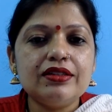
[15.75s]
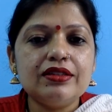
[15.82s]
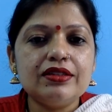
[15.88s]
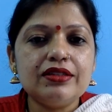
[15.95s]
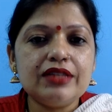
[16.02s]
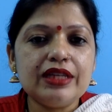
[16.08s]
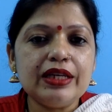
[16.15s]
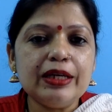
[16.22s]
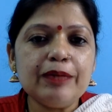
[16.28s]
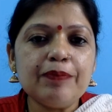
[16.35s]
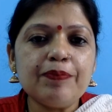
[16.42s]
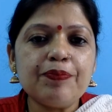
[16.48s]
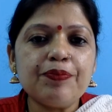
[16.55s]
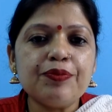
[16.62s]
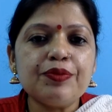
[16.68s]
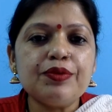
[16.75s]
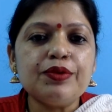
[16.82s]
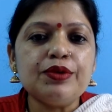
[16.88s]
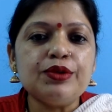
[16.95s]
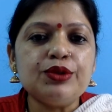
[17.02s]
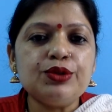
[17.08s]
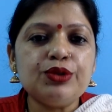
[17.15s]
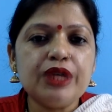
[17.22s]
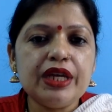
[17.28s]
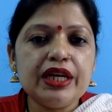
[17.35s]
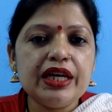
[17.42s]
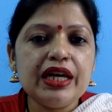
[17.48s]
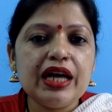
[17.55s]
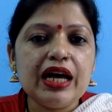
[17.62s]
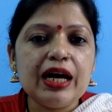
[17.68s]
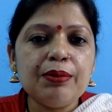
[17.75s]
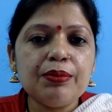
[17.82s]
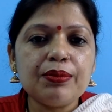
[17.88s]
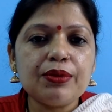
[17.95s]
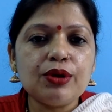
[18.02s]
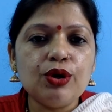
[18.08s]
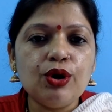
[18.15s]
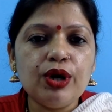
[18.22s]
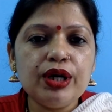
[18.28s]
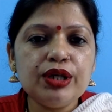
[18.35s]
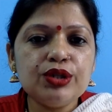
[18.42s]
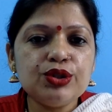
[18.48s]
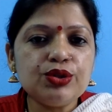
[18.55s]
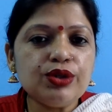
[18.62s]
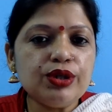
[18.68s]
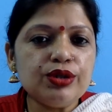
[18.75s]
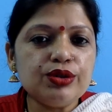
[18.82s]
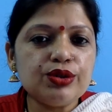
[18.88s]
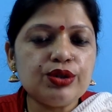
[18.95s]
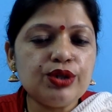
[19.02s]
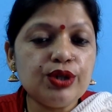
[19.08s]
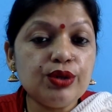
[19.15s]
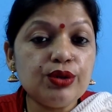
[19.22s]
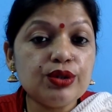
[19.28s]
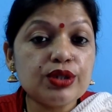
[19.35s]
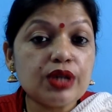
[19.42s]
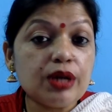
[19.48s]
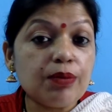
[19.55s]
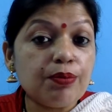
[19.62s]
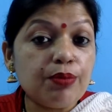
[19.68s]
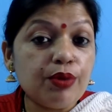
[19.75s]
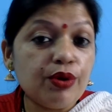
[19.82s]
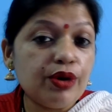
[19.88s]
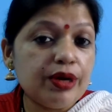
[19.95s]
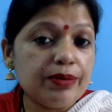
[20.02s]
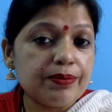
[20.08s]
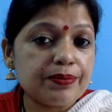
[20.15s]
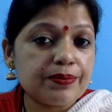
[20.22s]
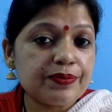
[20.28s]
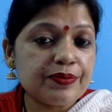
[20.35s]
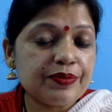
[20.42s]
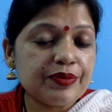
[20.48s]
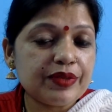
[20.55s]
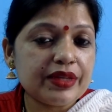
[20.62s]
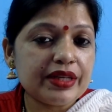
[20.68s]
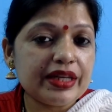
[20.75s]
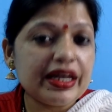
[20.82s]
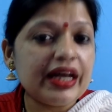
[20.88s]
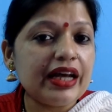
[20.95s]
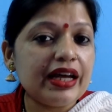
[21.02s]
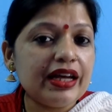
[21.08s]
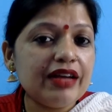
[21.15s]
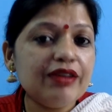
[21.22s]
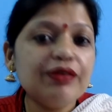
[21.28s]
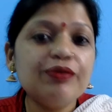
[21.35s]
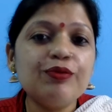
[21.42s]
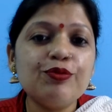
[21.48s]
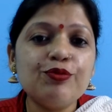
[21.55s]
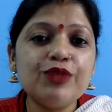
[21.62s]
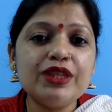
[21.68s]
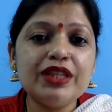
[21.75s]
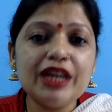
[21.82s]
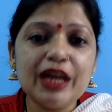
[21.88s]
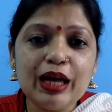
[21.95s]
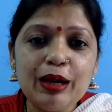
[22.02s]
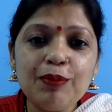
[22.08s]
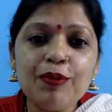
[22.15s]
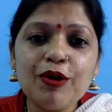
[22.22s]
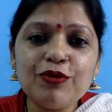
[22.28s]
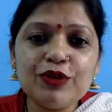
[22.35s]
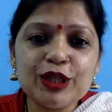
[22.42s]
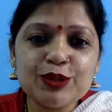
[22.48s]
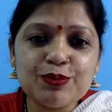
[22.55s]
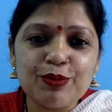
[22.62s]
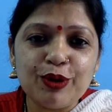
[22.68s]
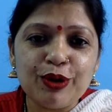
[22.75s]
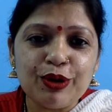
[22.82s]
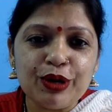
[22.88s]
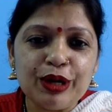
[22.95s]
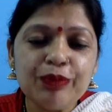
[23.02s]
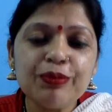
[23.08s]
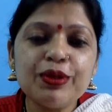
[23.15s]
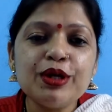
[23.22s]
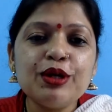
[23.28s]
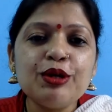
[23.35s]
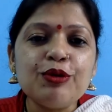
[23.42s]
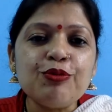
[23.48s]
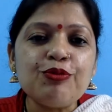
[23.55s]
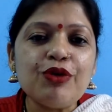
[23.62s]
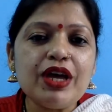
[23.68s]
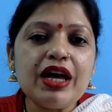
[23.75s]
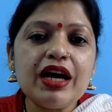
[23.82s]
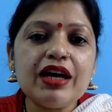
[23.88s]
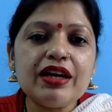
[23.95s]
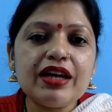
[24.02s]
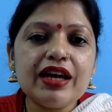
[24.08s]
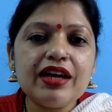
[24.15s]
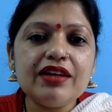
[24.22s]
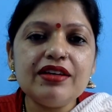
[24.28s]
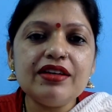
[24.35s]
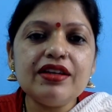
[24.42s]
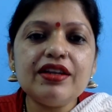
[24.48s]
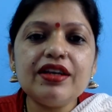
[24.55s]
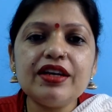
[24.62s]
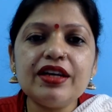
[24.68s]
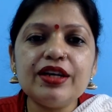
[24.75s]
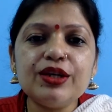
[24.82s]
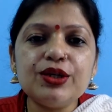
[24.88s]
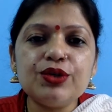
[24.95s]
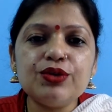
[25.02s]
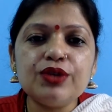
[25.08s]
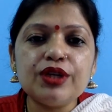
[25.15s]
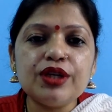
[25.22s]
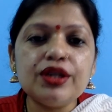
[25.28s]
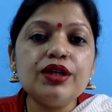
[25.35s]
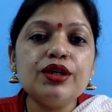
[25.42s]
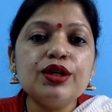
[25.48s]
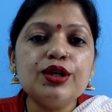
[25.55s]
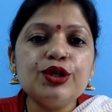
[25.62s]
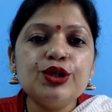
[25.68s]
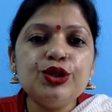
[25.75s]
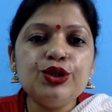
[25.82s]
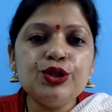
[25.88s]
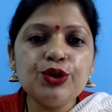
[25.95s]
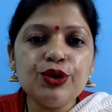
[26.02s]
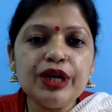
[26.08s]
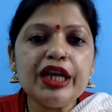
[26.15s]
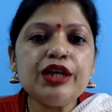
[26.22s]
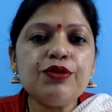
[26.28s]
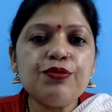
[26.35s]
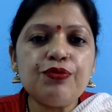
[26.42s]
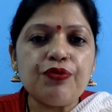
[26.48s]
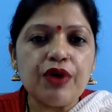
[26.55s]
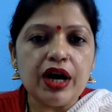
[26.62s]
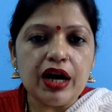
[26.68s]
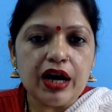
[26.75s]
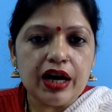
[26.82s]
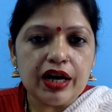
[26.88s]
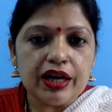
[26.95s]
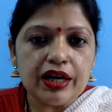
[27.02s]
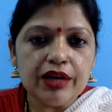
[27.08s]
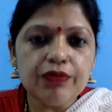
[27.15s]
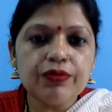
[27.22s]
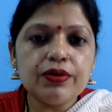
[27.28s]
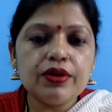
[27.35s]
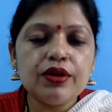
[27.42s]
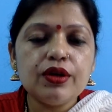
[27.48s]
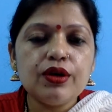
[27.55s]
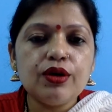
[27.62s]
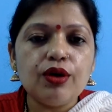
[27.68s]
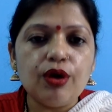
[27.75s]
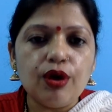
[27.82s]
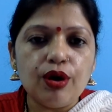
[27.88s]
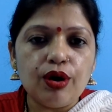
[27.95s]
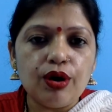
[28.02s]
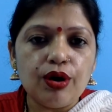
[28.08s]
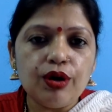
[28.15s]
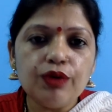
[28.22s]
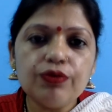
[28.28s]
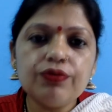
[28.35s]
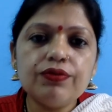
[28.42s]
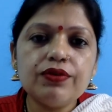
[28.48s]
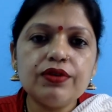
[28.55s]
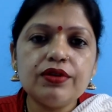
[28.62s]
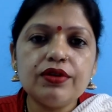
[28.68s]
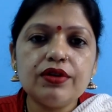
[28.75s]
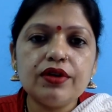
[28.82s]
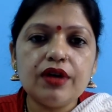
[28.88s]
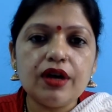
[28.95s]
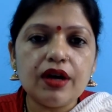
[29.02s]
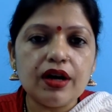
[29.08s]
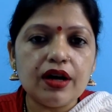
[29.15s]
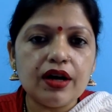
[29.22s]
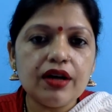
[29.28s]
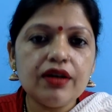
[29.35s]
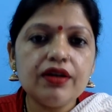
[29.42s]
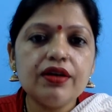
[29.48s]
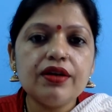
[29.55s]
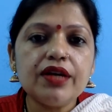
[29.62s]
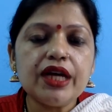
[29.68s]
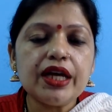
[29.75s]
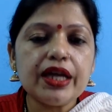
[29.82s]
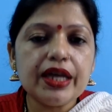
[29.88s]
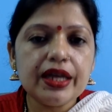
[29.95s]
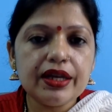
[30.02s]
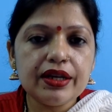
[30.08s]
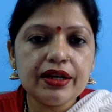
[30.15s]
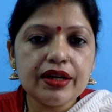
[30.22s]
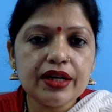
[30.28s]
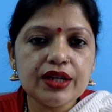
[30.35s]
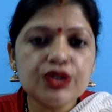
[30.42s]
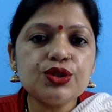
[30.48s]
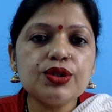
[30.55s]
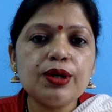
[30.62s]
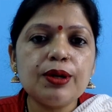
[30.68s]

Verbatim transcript: See, today I am going to introduce a poem. And with the help of this poem, we are entering into the Unit 5 of our English